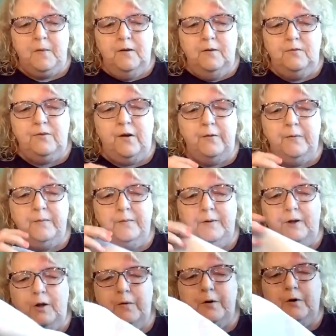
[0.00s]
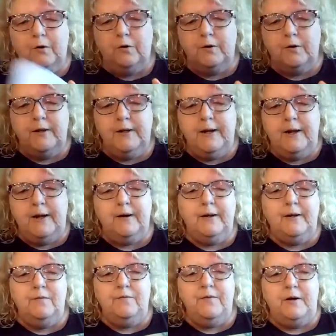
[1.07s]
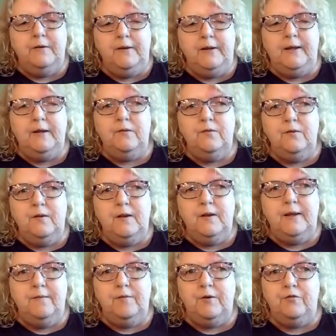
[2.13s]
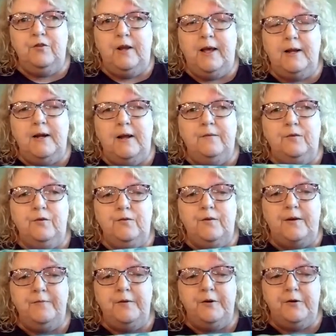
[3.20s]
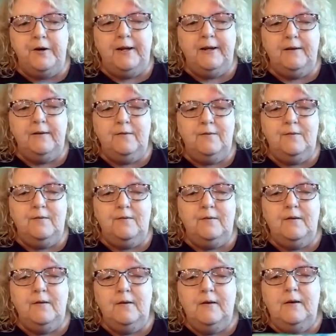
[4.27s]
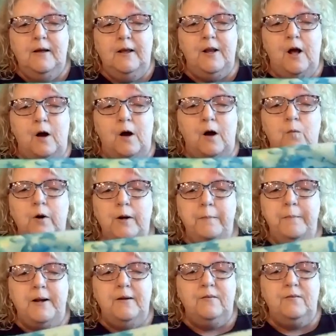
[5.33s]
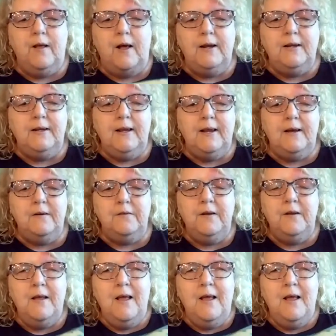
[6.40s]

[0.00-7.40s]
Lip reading: So, a girl could carry it fairly easily, even if she had other stuff in her hands and not worry about it sliding down.